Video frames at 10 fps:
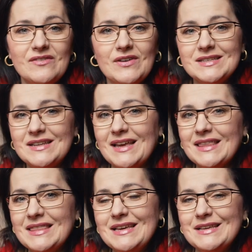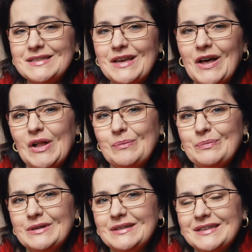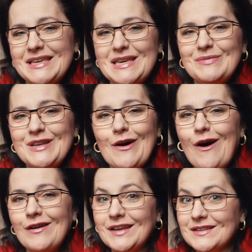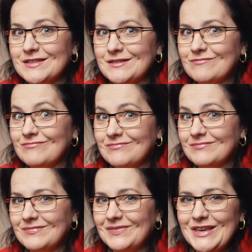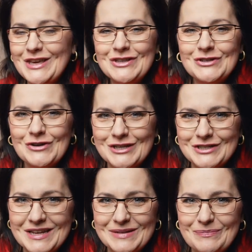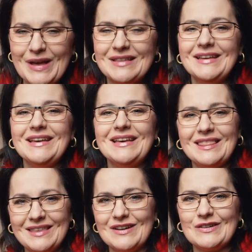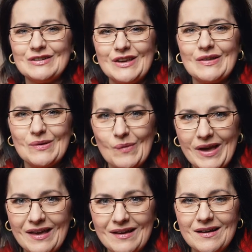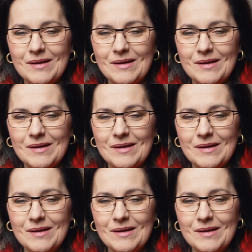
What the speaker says: Effects like these help keep the audience interested, but they are not the only way.